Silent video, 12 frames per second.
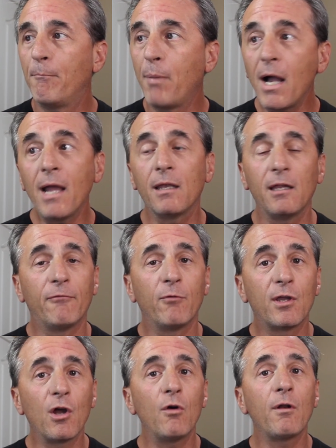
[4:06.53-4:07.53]
But if we
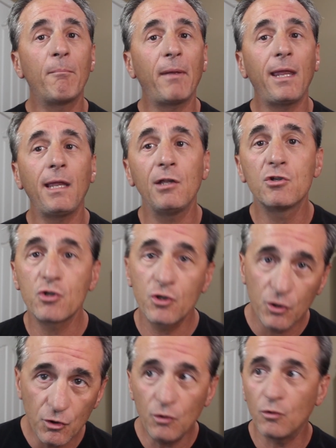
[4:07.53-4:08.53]
go to page
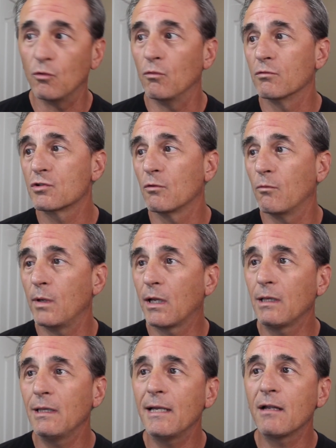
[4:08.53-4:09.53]
2, so we
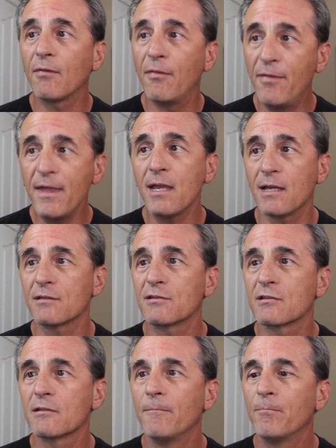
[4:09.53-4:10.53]
click
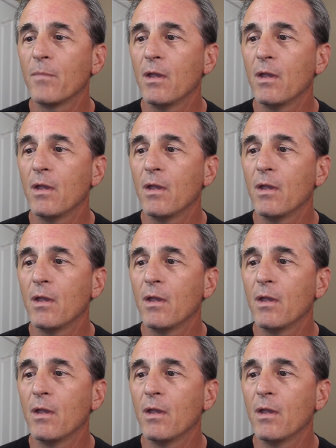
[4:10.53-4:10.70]
this,